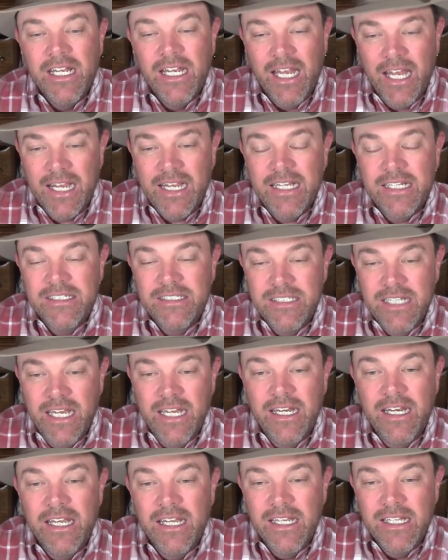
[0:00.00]
Like I
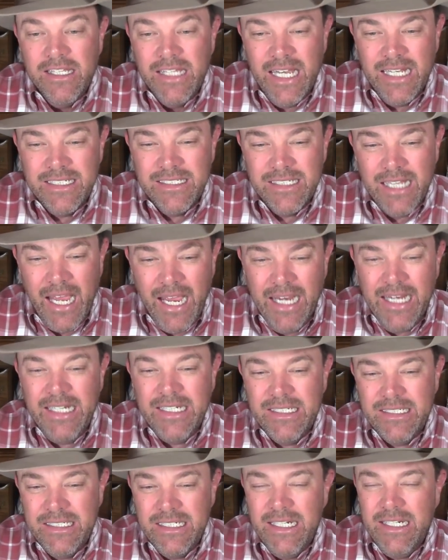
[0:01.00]
said, that's
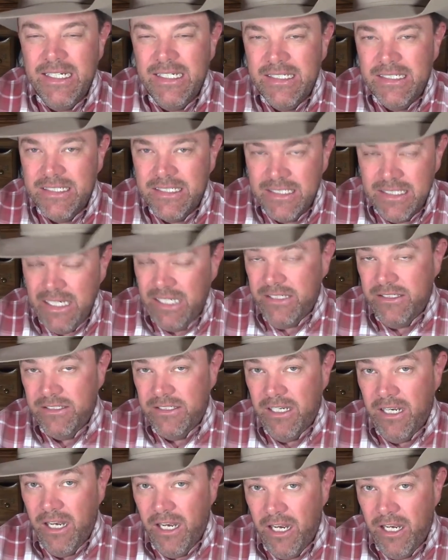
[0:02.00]
18 cents
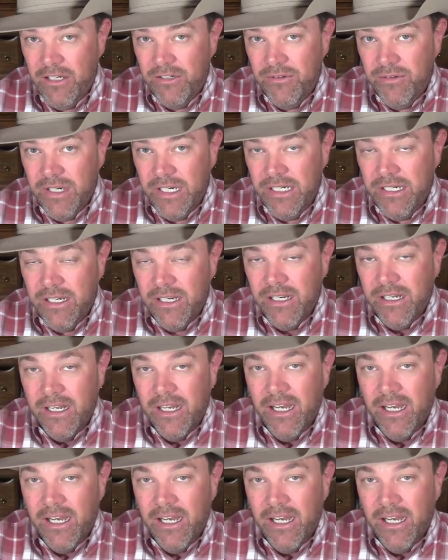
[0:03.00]
a hundred